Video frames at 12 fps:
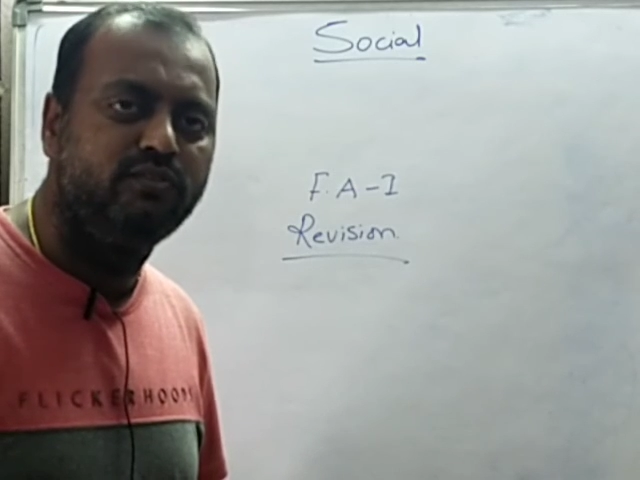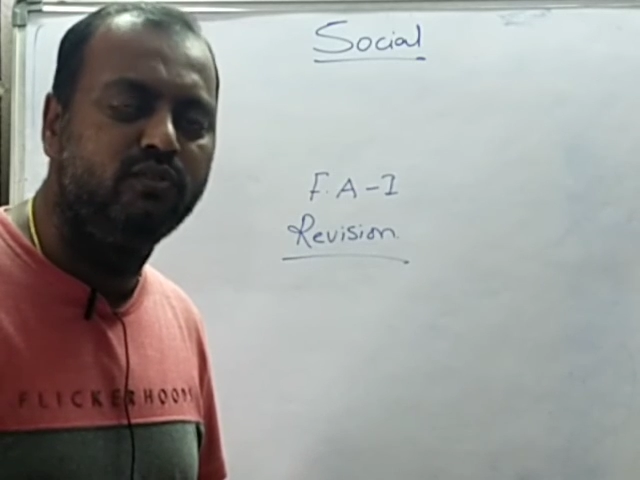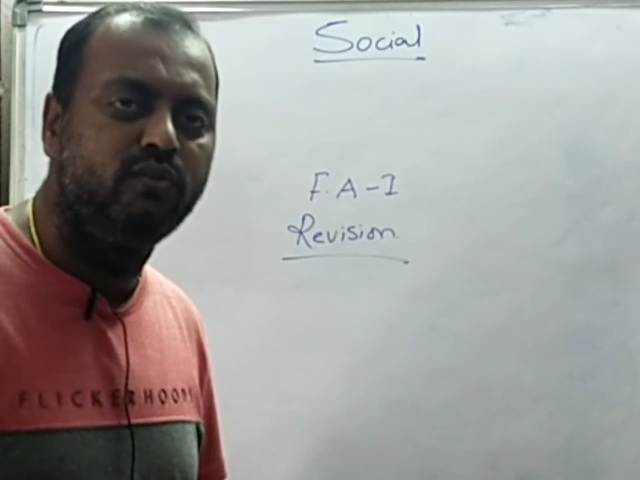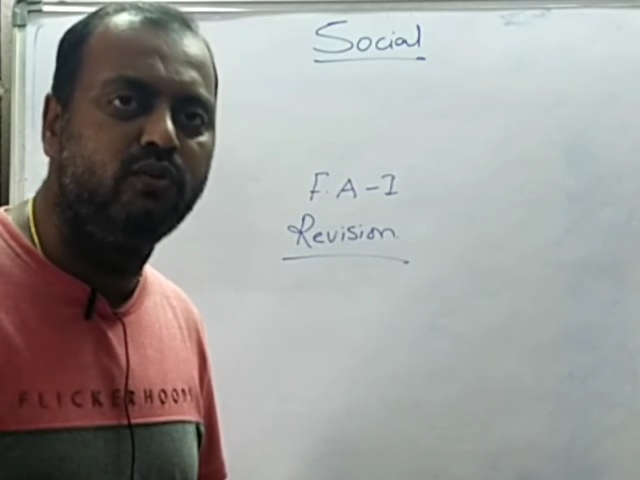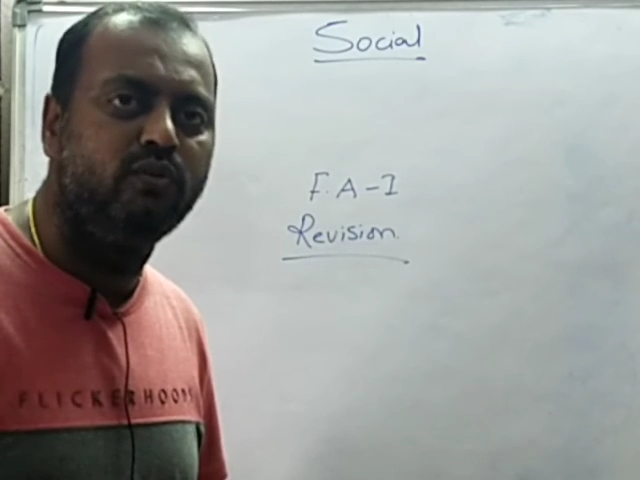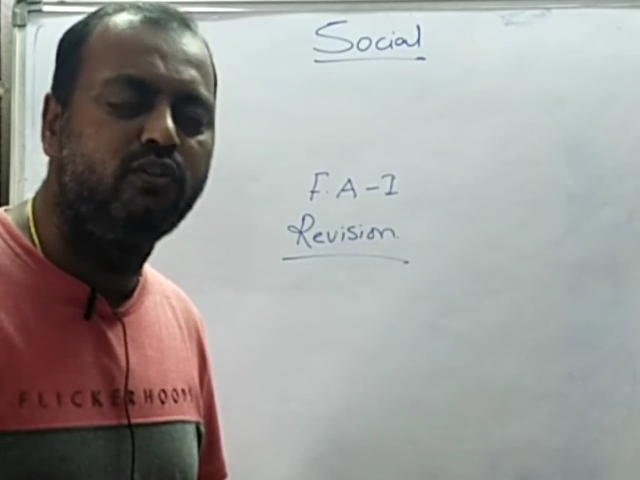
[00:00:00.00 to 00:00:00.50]

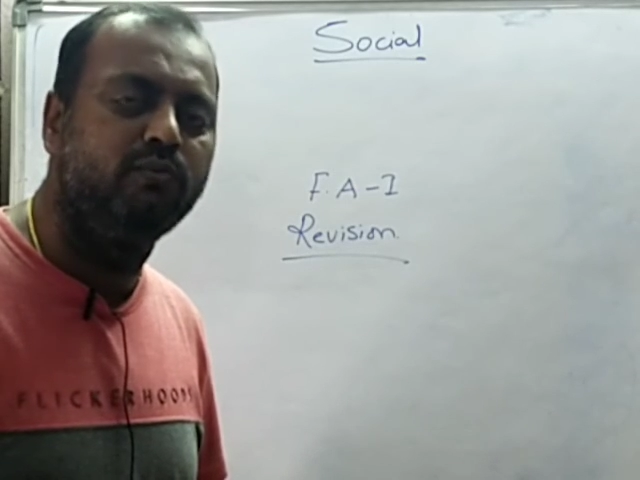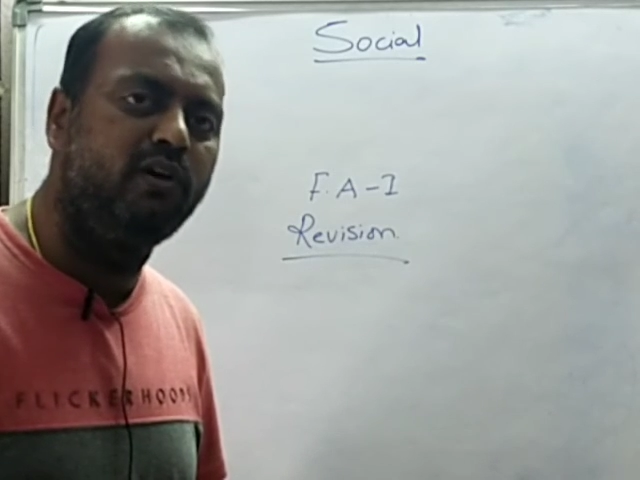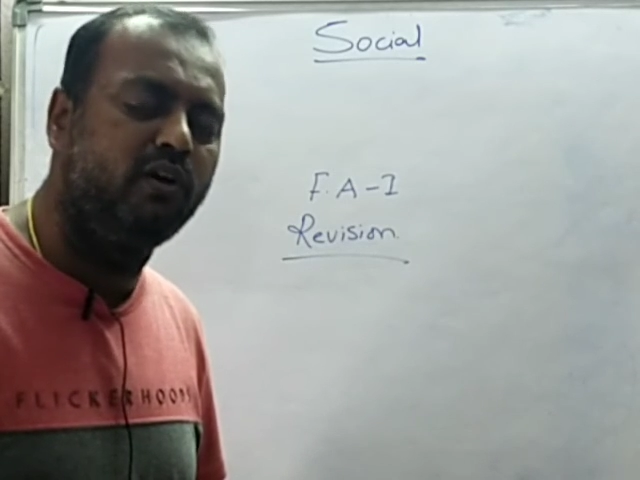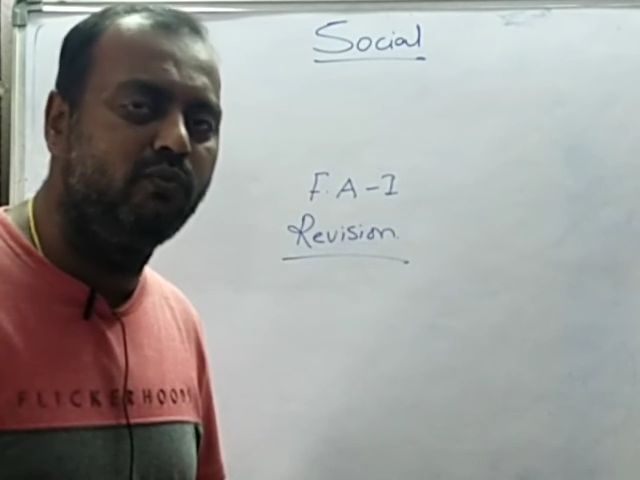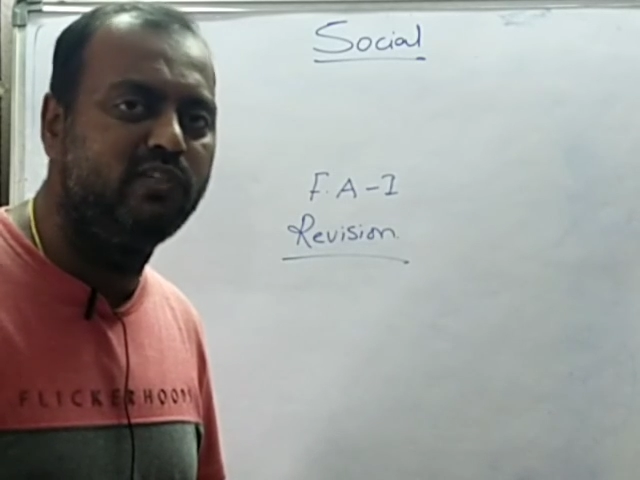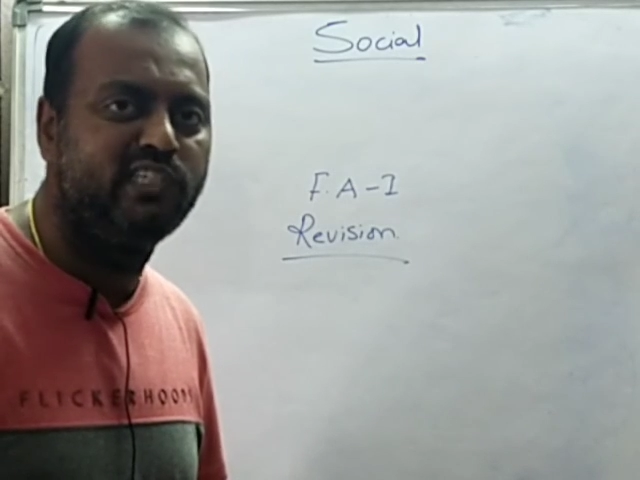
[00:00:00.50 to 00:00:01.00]
So
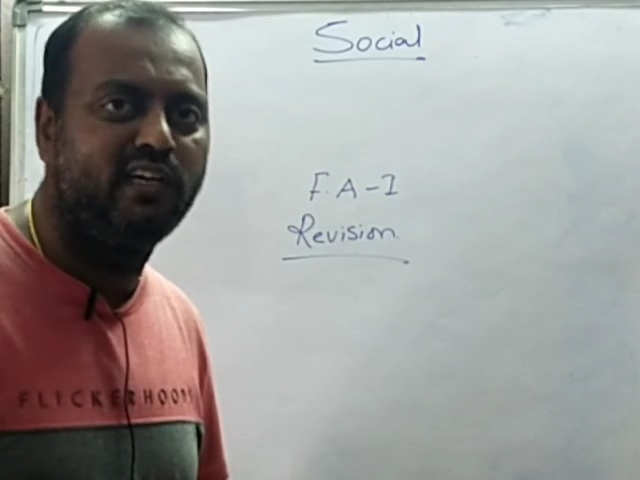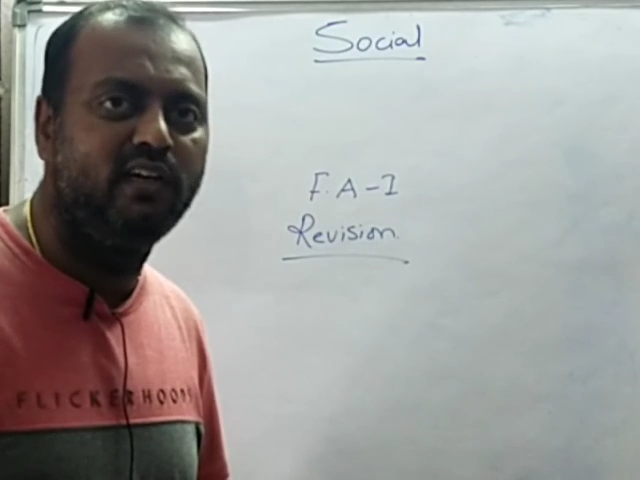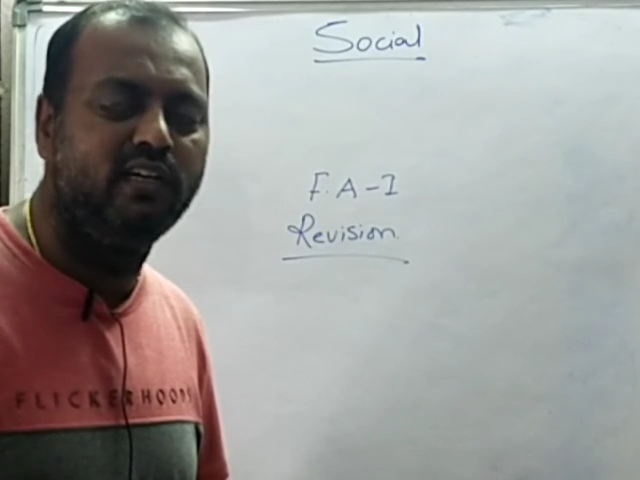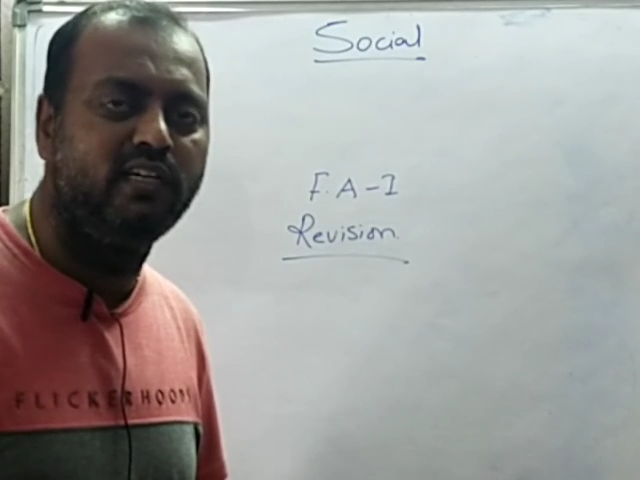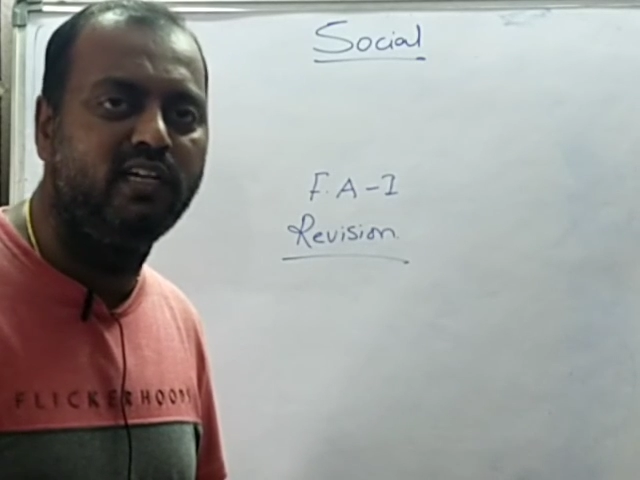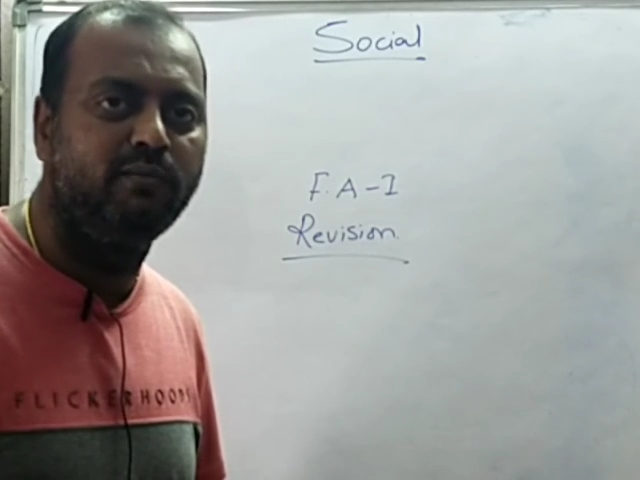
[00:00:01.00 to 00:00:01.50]
tomorrow we shall
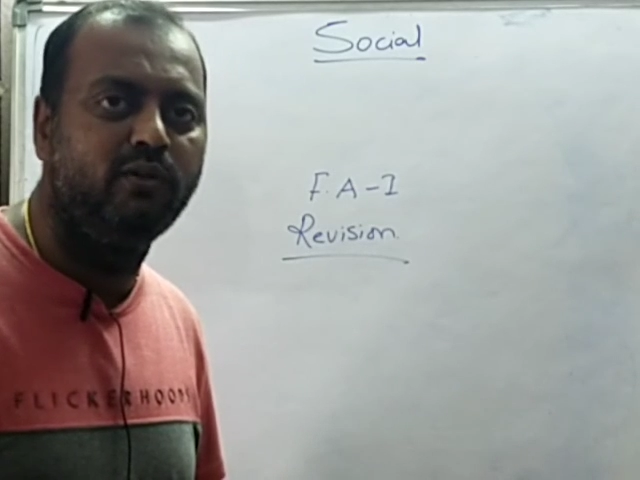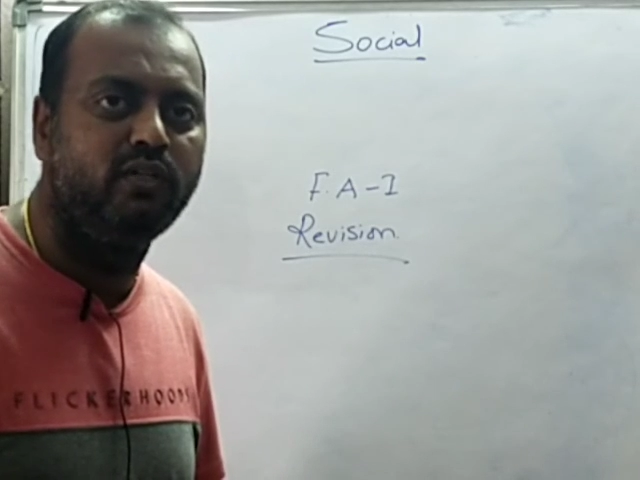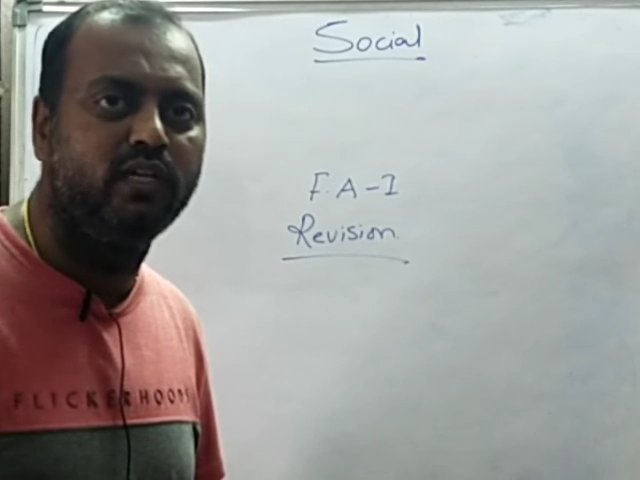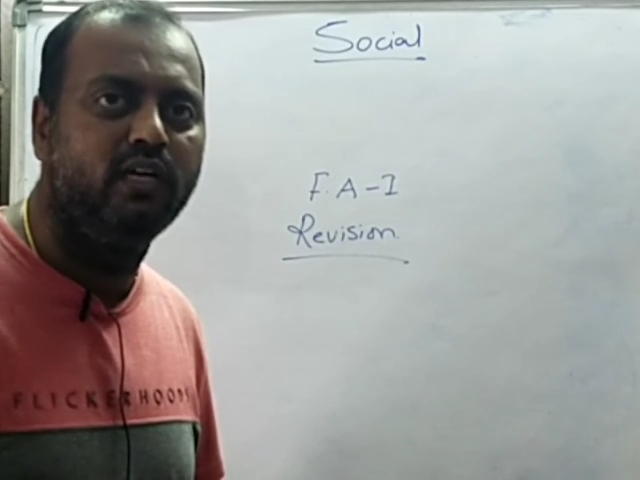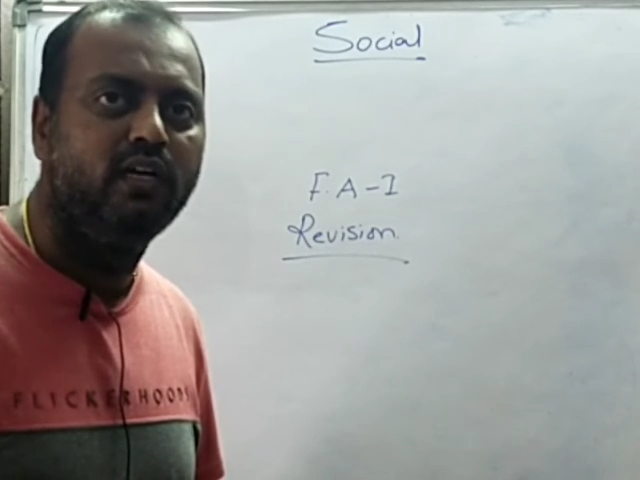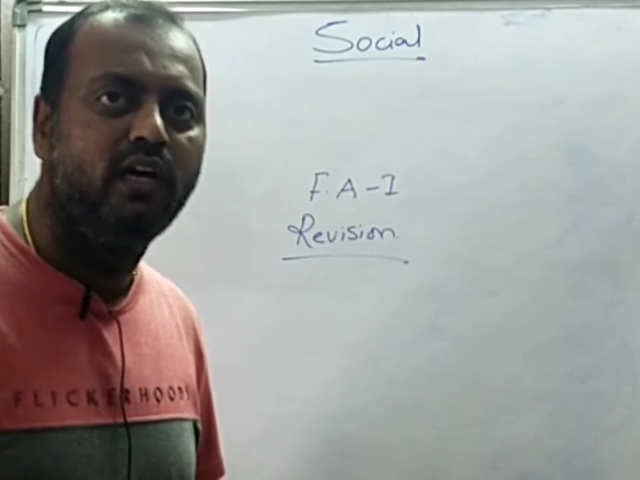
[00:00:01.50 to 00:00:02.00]
learn
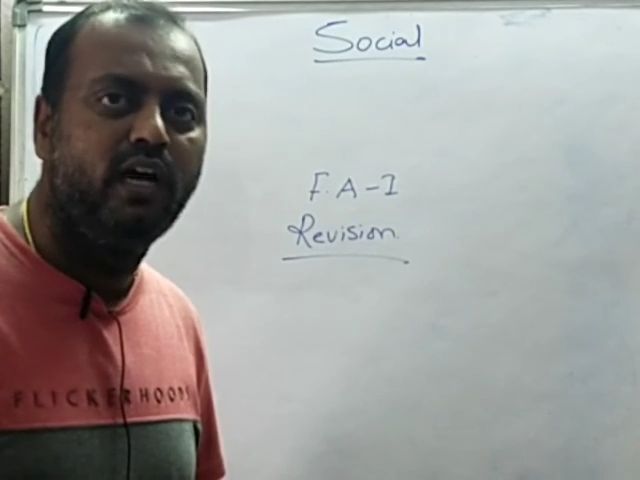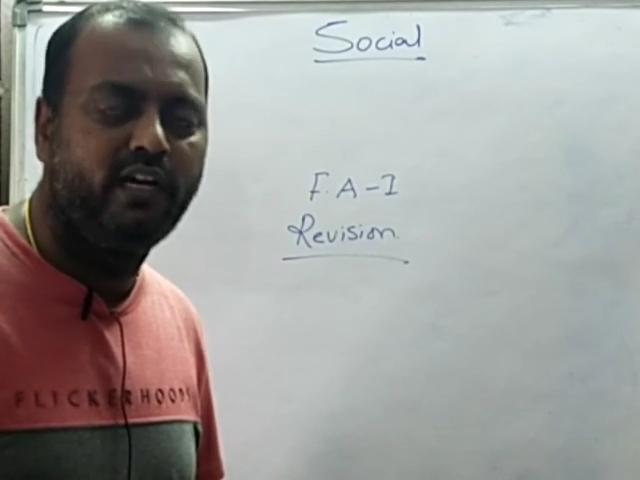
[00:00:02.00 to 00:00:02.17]
about uh,